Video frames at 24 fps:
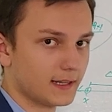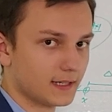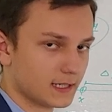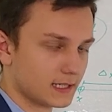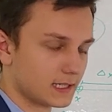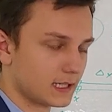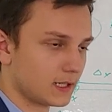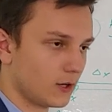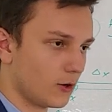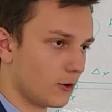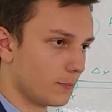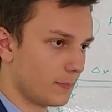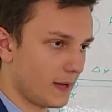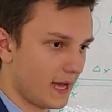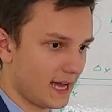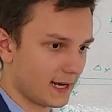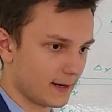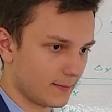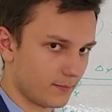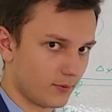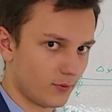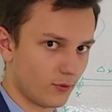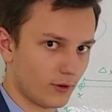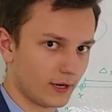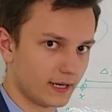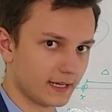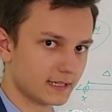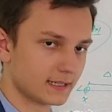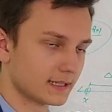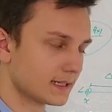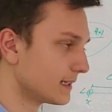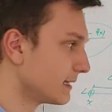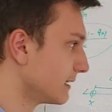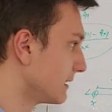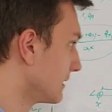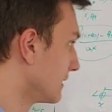the slope at a point.
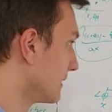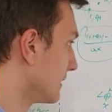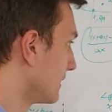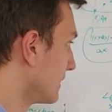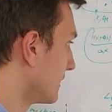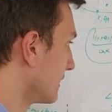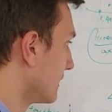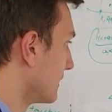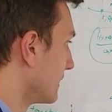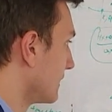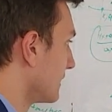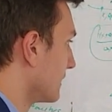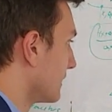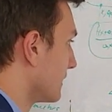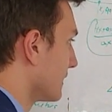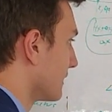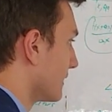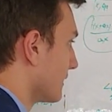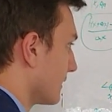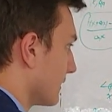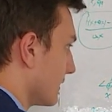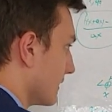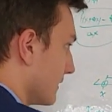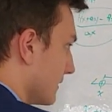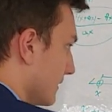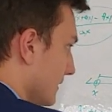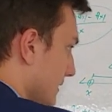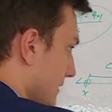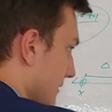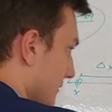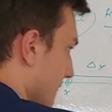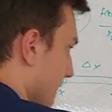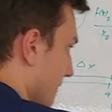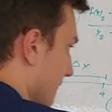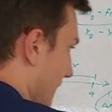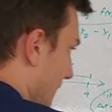This
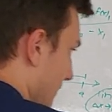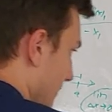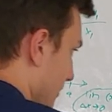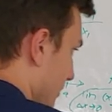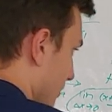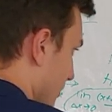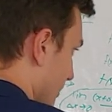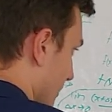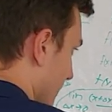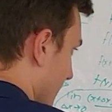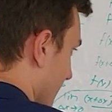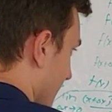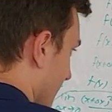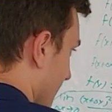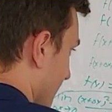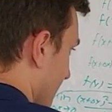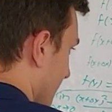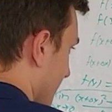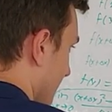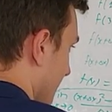function